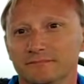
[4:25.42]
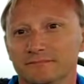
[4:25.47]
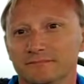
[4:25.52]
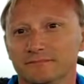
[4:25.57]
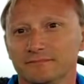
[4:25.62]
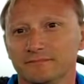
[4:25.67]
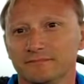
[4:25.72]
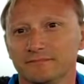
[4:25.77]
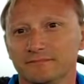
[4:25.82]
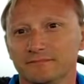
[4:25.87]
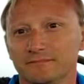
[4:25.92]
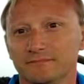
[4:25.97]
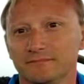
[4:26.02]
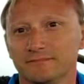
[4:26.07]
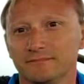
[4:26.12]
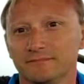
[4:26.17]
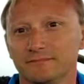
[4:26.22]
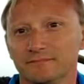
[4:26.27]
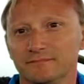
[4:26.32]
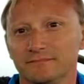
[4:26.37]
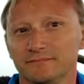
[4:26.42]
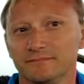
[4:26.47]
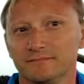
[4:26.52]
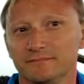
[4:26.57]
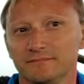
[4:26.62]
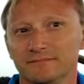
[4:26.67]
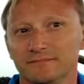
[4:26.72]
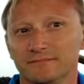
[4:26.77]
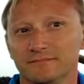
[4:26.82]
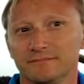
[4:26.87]

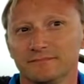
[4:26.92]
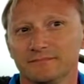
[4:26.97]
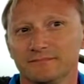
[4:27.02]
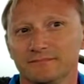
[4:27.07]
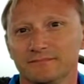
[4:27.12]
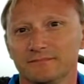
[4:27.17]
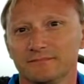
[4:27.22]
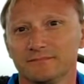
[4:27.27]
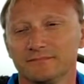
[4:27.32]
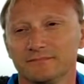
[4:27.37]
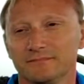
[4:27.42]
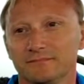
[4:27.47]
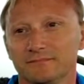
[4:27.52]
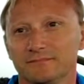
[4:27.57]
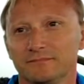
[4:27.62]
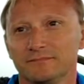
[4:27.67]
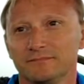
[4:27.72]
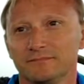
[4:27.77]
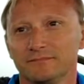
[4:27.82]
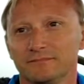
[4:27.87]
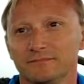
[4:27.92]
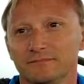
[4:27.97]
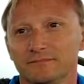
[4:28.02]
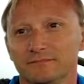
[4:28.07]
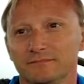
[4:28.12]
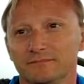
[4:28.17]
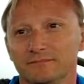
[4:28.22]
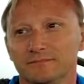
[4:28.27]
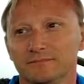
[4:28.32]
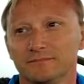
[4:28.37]

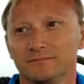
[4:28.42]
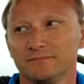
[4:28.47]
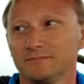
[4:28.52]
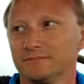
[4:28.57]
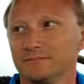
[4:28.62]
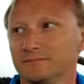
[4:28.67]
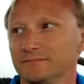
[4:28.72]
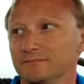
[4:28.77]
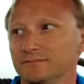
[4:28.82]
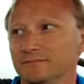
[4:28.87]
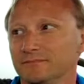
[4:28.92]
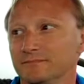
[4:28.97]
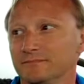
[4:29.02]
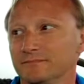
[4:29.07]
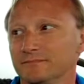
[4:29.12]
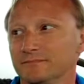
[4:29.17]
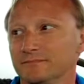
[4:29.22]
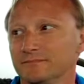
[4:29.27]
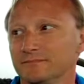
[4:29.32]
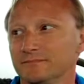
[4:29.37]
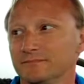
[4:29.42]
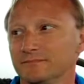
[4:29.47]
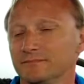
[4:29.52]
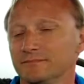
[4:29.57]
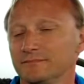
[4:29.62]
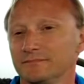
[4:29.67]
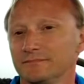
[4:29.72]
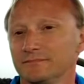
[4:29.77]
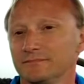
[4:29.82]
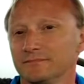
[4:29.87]

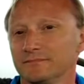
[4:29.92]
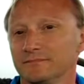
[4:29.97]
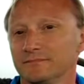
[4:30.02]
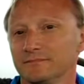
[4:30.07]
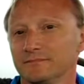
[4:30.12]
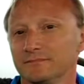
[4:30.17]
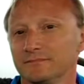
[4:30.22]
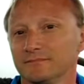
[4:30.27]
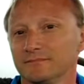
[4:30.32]
This person isn't speaking.